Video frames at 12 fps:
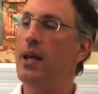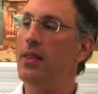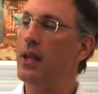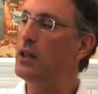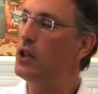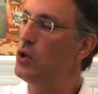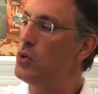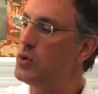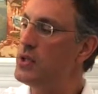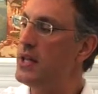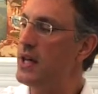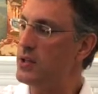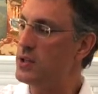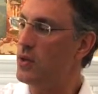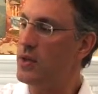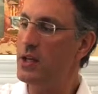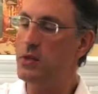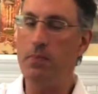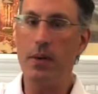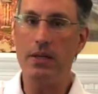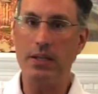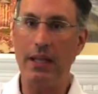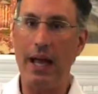They lose this. So this is